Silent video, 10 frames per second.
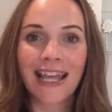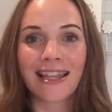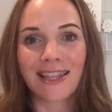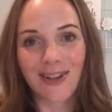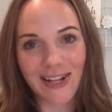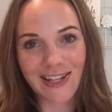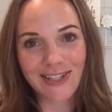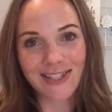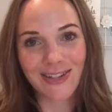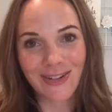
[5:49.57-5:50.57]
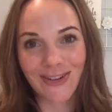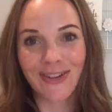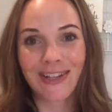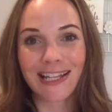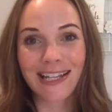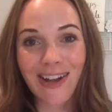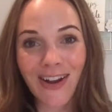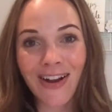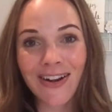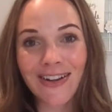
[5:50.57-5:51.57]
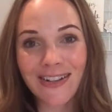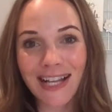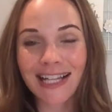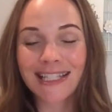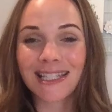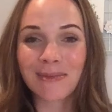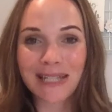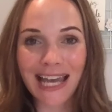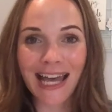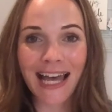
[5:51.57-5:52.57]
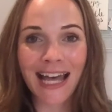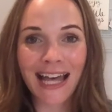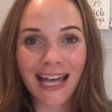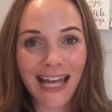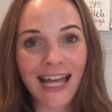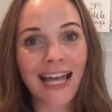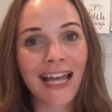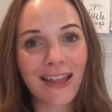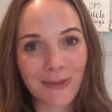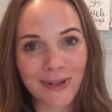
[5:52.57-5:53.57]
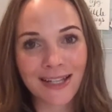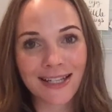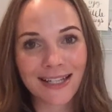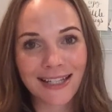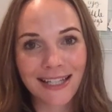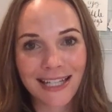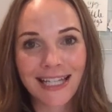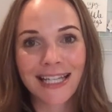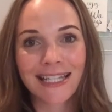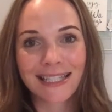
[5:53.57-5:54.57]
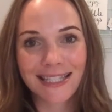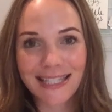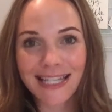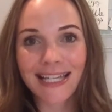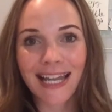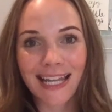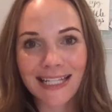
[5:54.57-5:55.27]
There is a girl in our class named Catherine. Catherine.